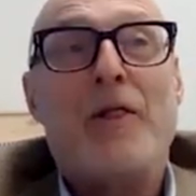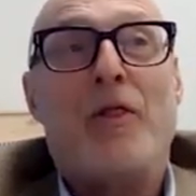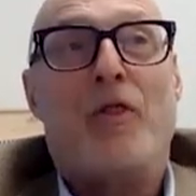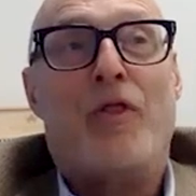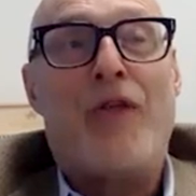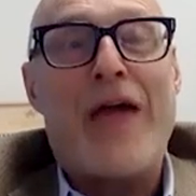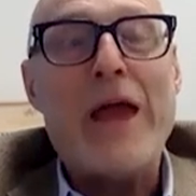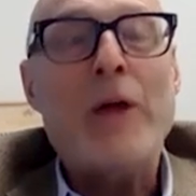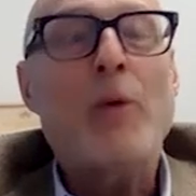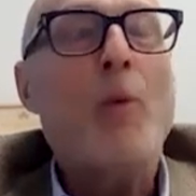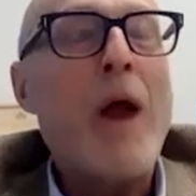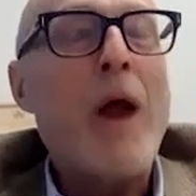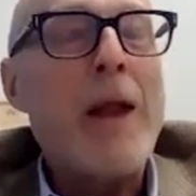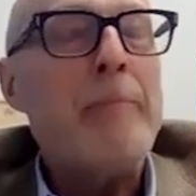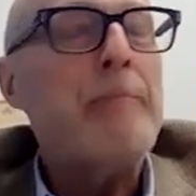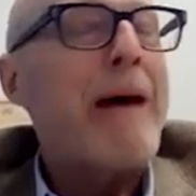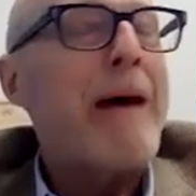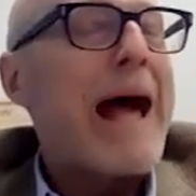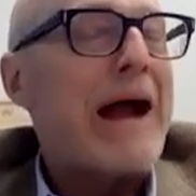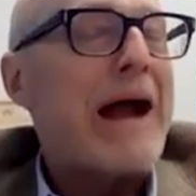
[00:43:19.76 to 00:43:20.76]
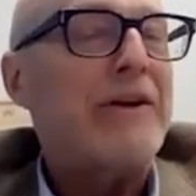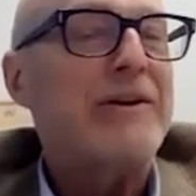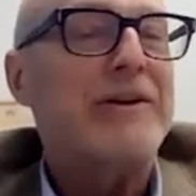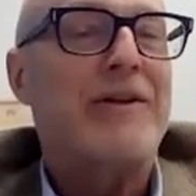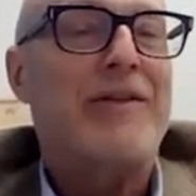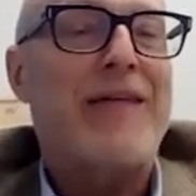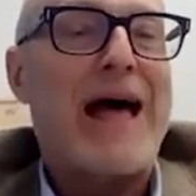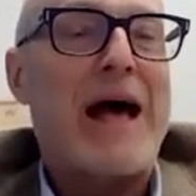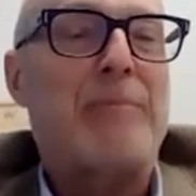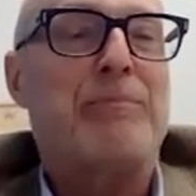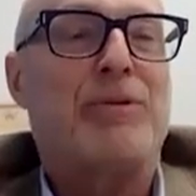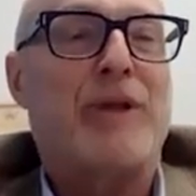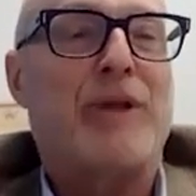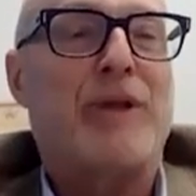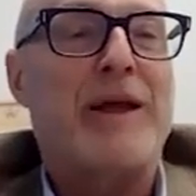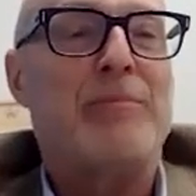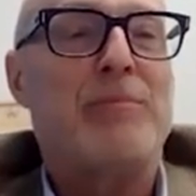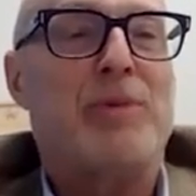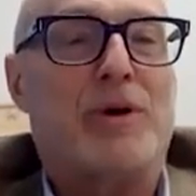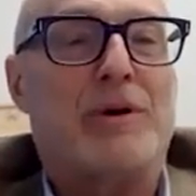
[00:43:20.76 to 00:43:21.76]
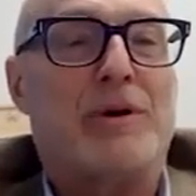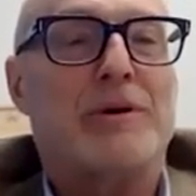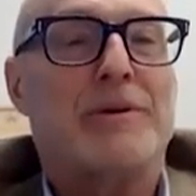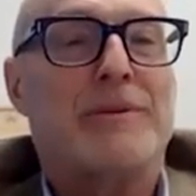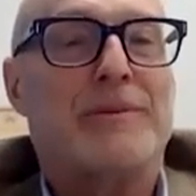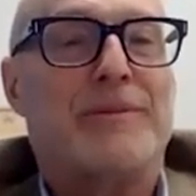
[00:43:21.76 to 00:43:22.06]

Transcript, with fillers: They went back to that playbook.